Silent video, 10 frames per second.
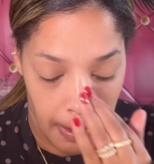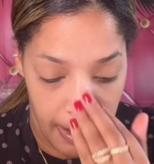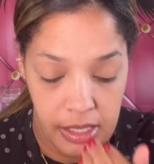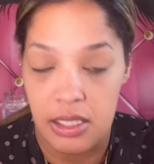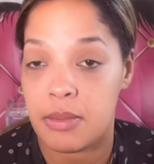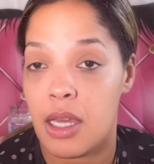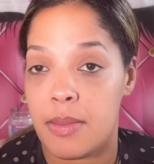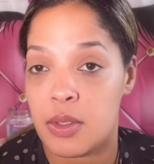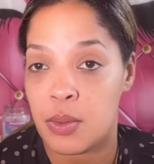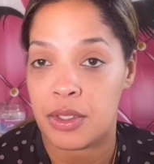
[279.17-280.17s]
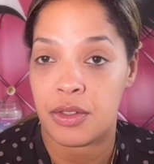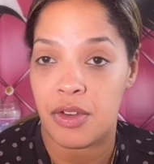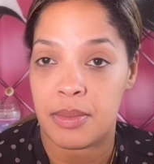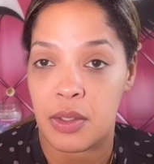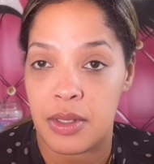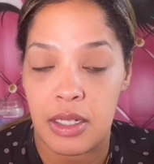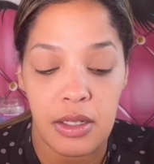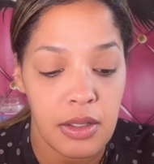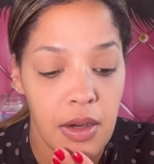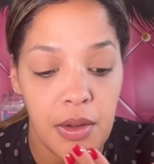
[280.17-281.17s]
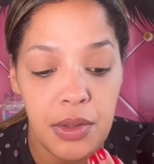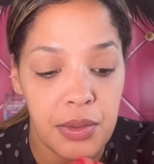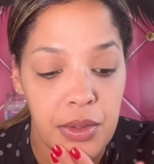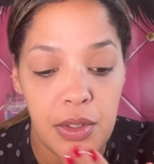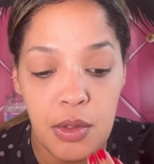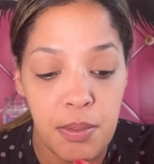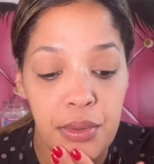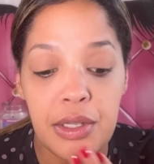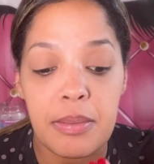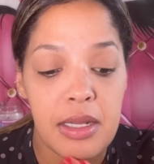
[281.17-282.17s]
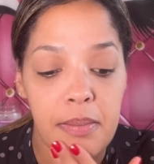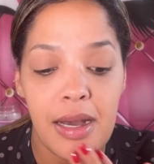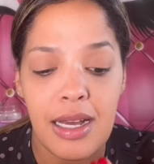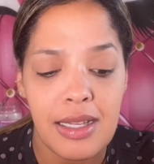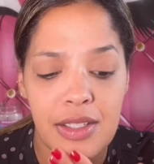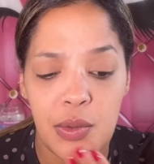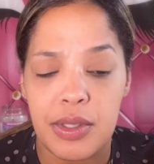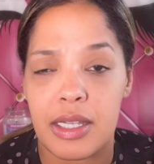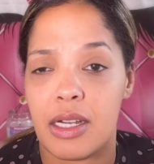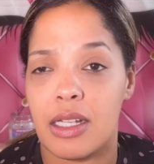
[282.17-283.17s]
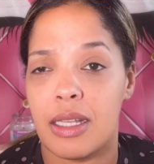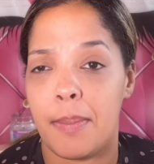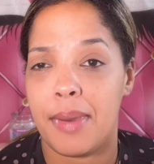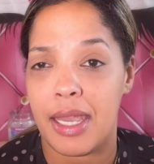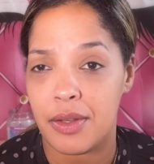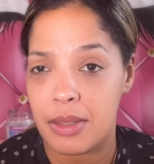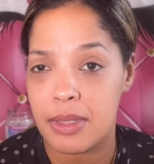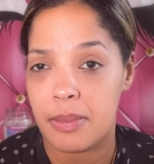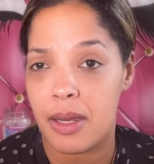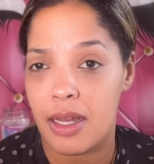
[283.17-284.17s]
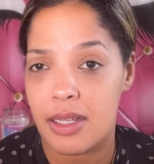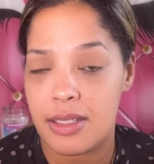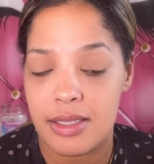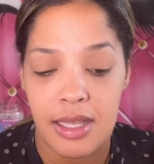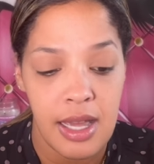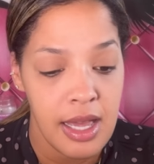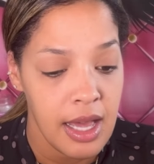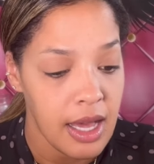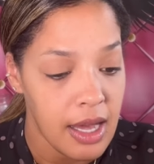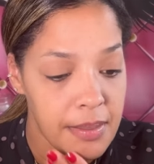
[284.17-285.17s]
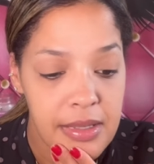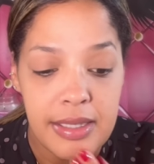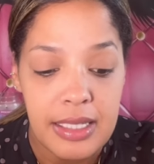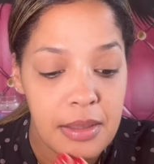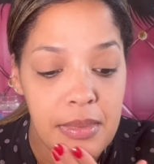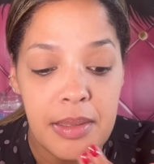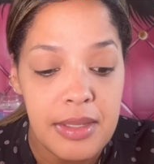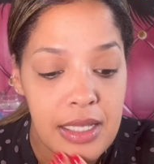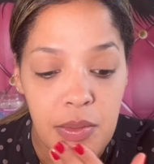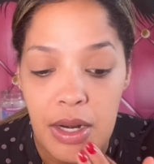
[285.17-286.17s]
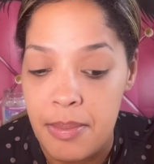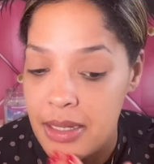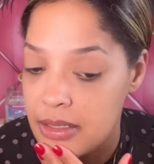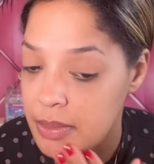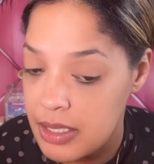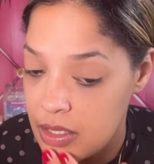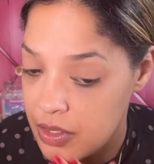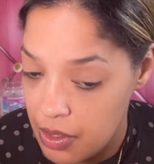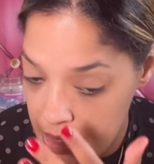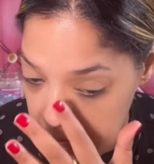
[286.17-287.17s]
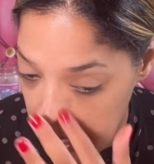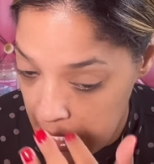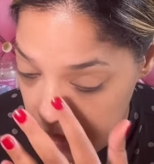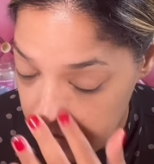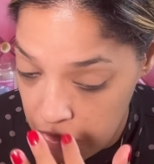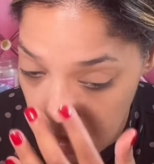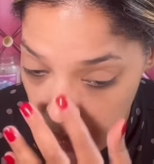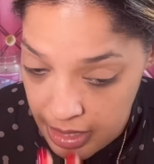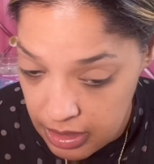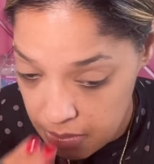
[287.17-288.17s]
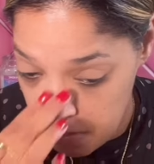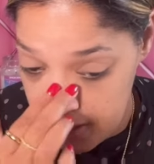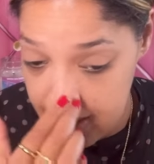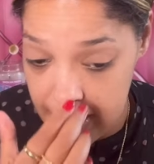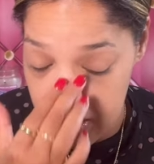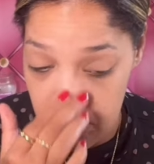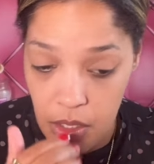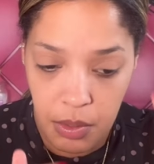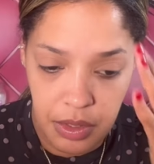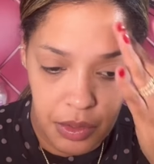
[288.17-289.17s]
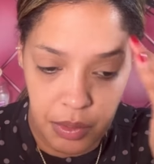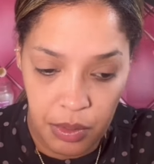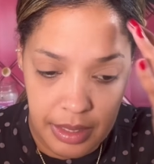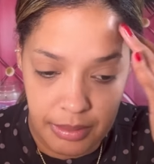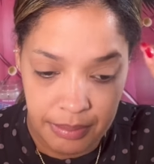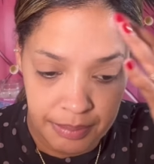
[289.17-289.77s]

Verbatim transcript: I sometimes wonder if I'm getting ready to go through pre-menopause, or what they call it, perimenopause. I've been thinking maybe that's what I'm about to be starting. I have no idea, but my skin is going through it.